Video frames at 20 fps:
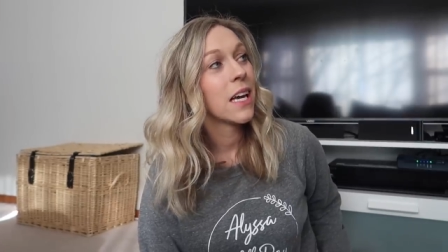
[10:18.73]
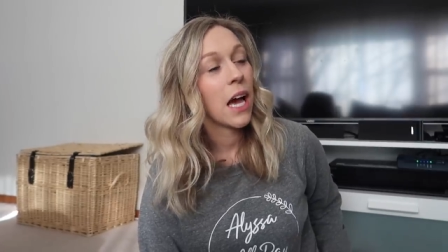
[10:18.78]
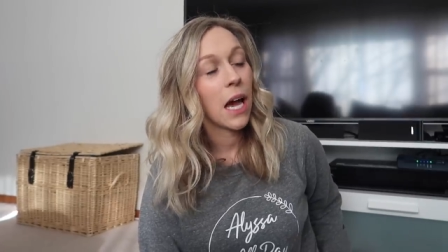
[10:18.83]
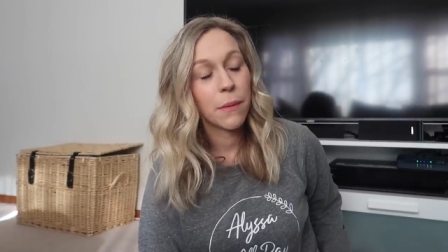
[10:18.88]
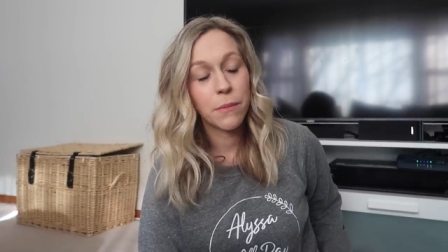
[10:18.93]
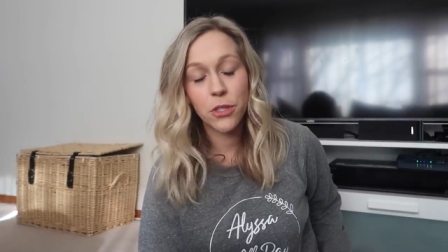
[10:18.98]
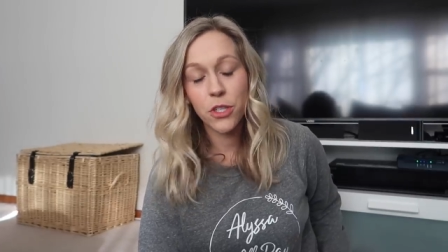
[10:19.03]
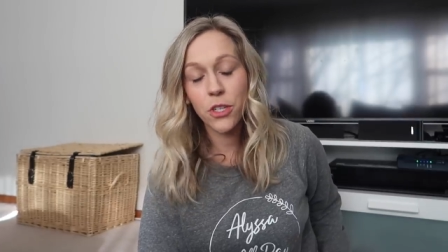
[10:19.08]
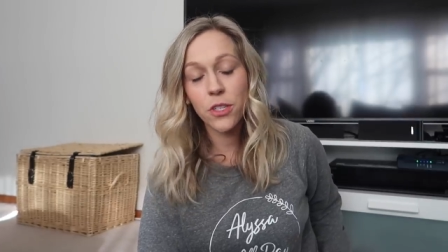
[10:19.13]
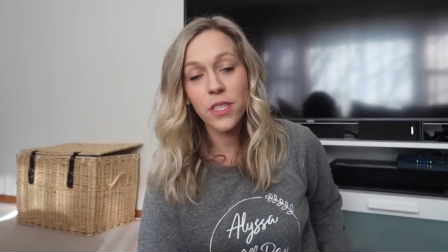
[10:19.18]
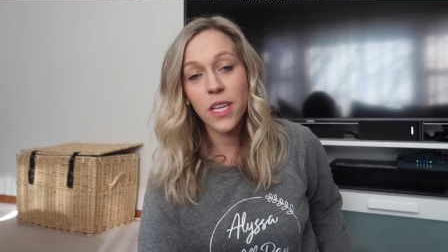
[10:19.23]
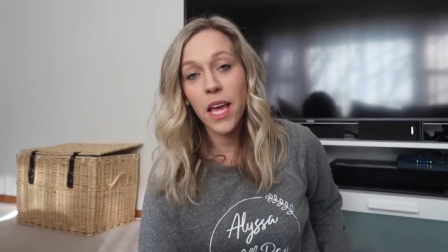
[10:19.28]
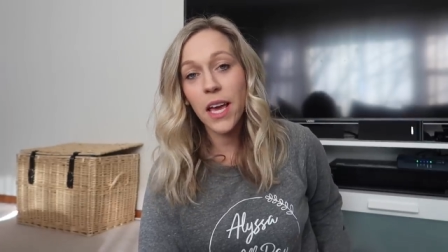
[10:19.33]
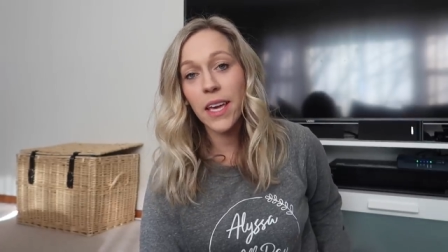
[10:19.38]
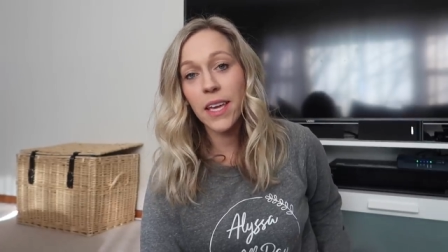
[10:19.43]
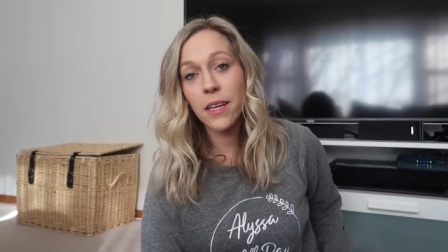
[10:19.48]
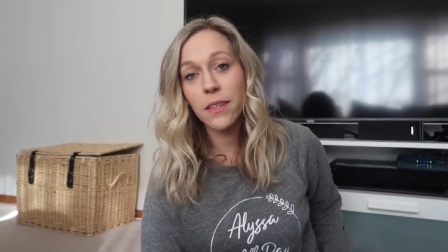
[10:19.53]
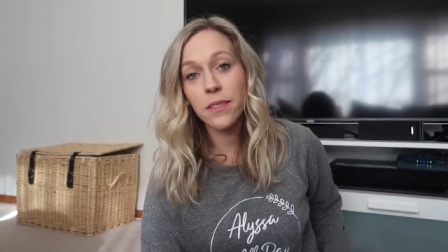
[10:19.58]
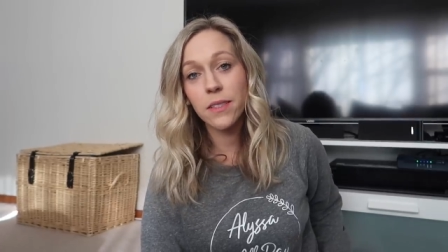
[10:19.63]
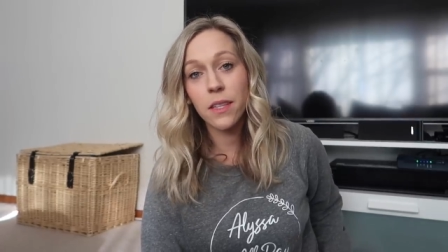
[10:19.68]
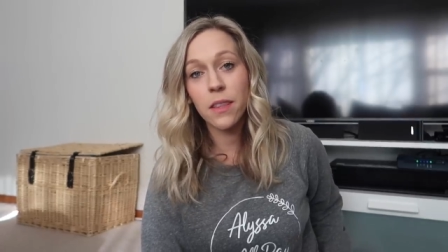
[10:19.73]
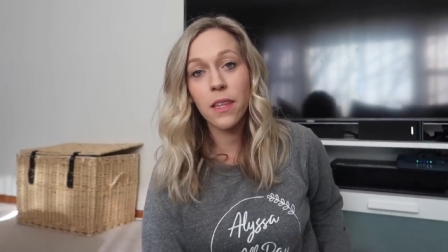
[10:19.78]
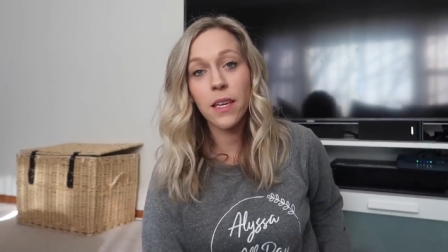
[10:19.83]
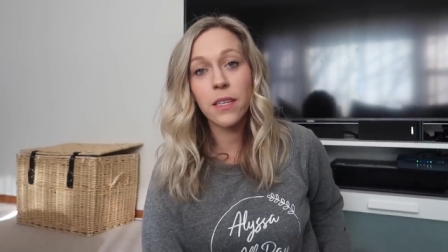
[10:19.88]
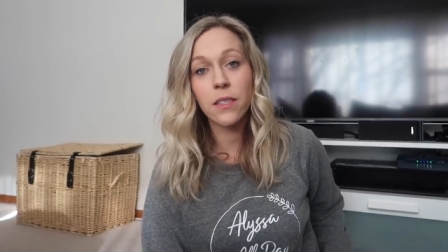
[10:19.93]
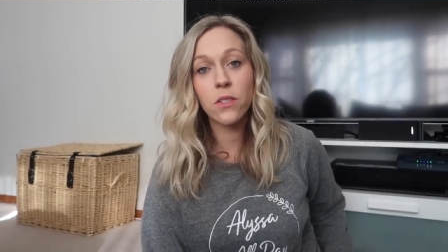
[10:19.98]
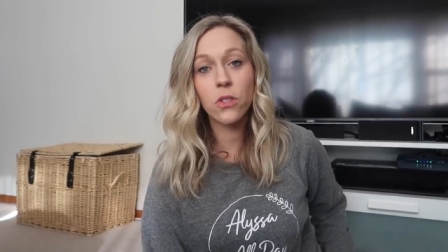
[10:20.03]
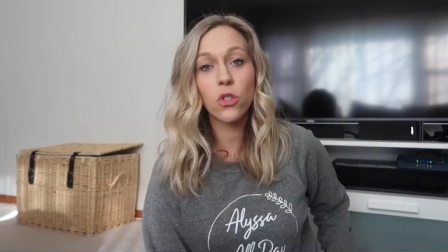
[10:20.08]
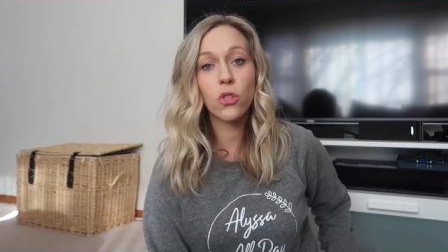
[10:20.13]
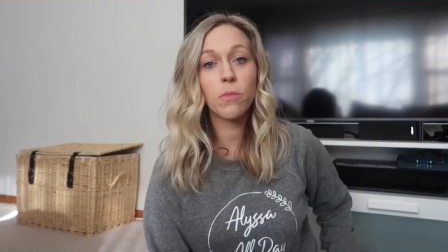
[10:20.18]
I'm sure dad guilt's a
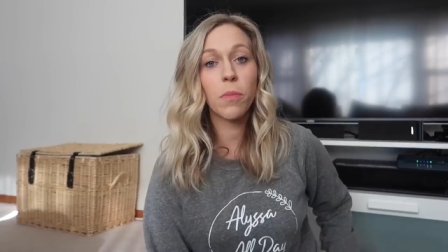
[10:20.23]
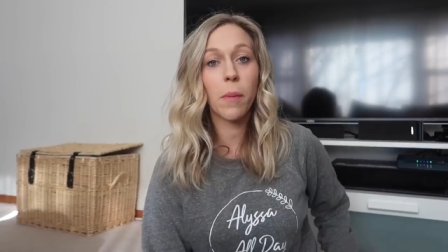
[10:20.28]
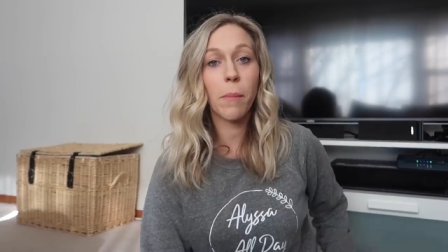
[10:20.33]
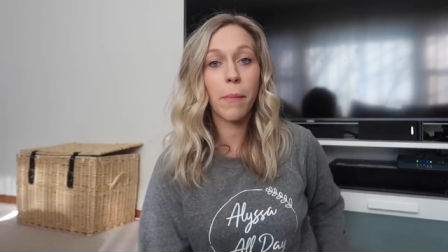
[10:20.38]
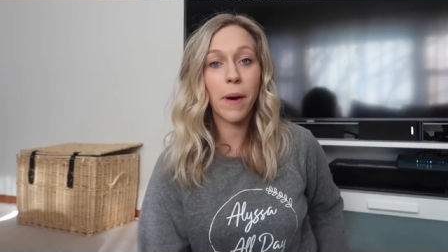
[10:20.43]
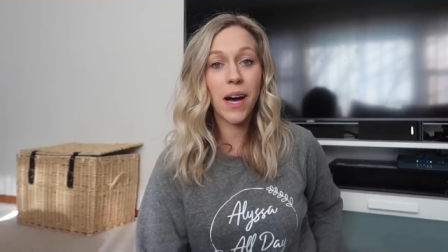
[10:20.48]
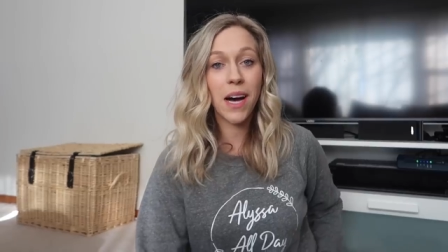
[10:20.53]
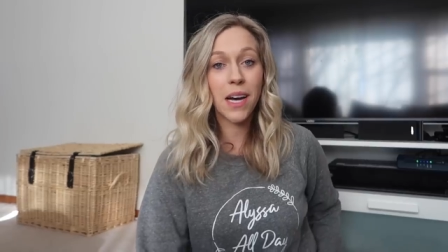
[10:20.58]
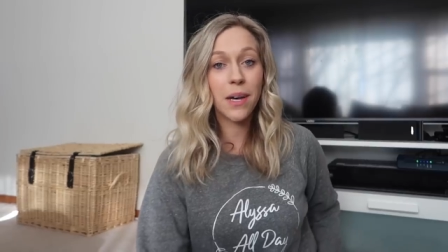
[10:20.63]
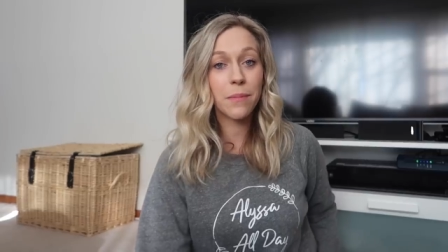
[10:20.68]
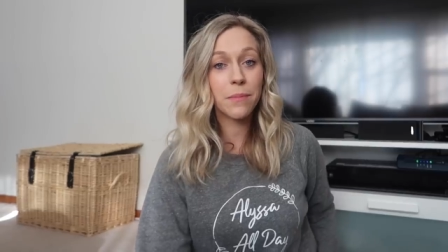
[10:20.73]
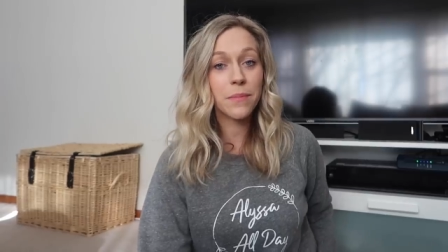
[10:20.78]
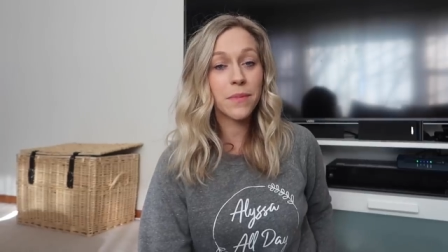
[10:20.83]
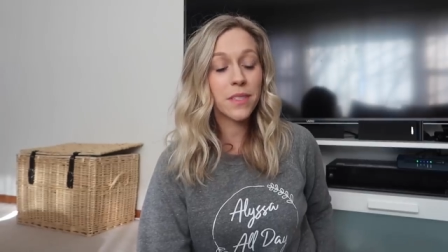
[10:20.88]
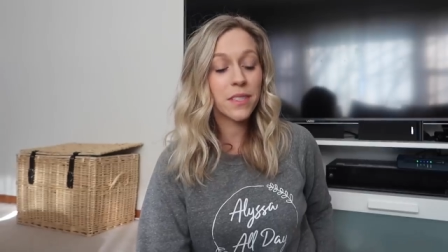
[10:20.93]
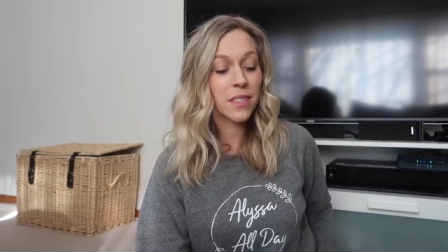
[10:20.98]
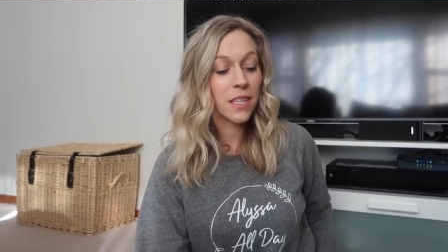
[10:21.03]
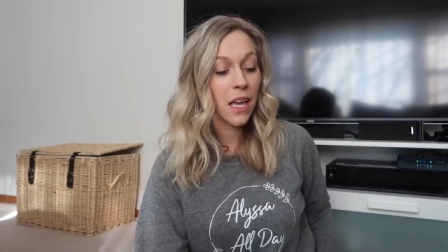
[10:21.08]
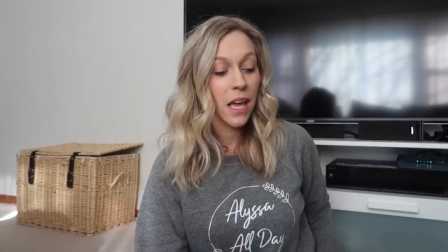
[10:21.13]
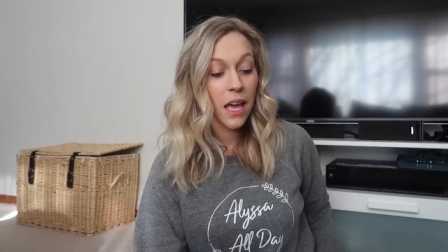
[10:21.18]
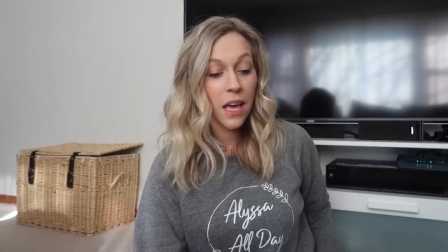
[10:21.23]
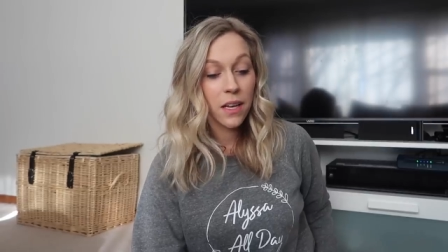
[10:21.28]
thing too, but moms,